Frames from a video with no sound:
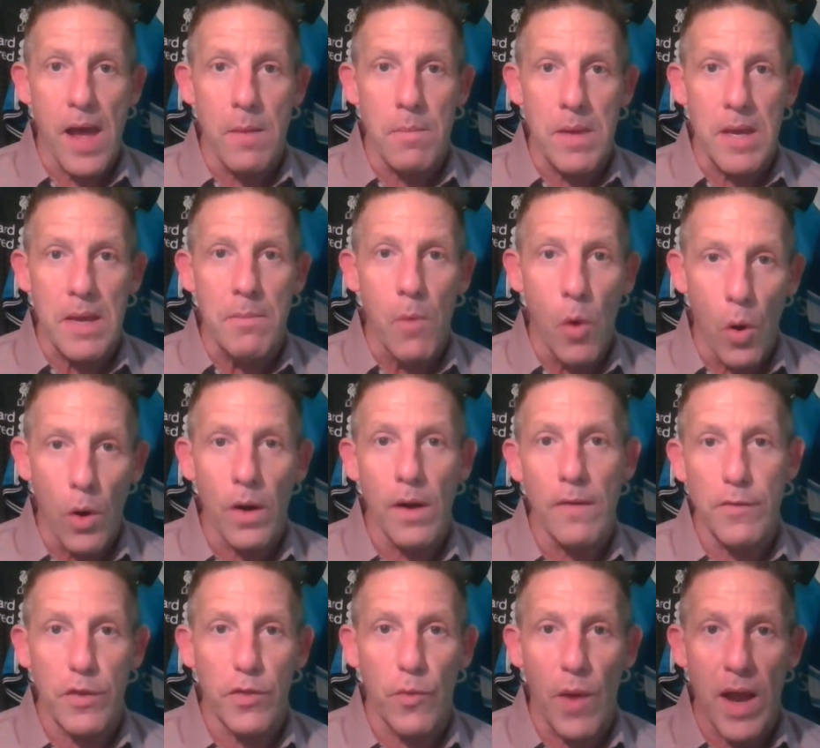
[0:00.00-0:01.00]
and be
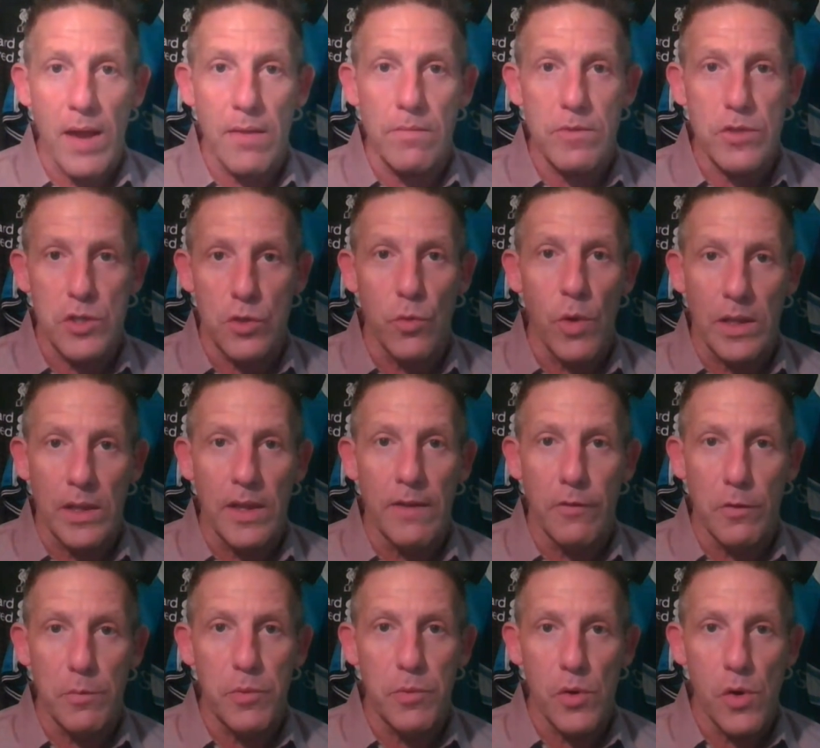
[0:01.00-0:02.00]
more of a threat to what
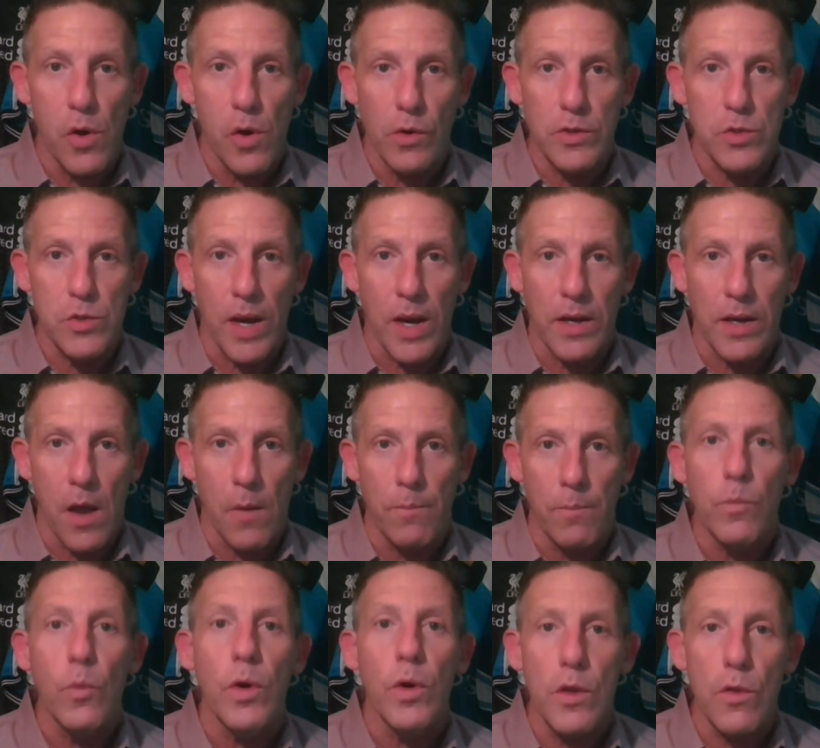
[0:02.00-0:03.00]
Liverpool holds right
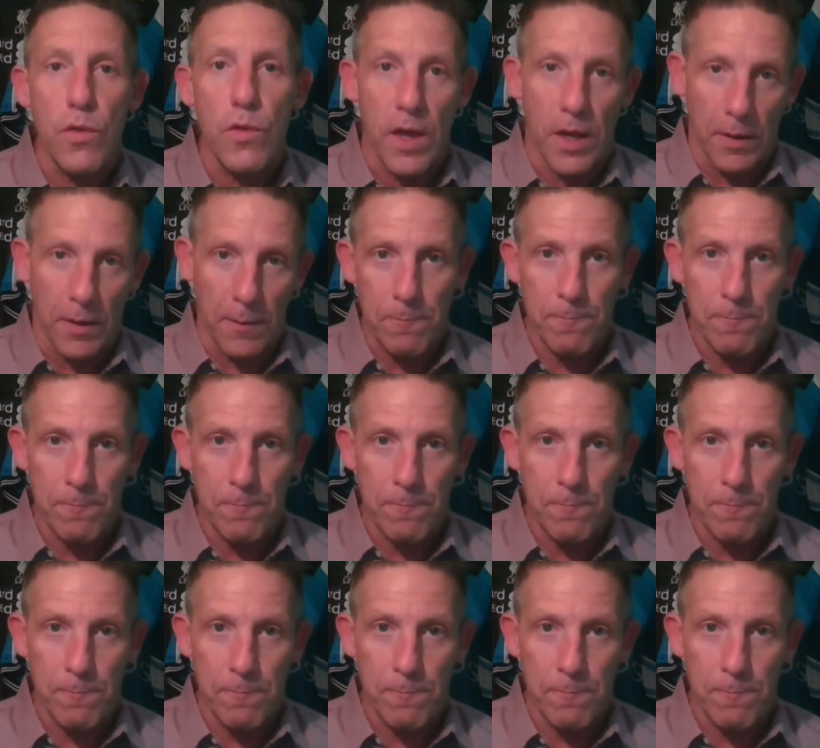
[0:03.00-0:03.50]
now. What do you think?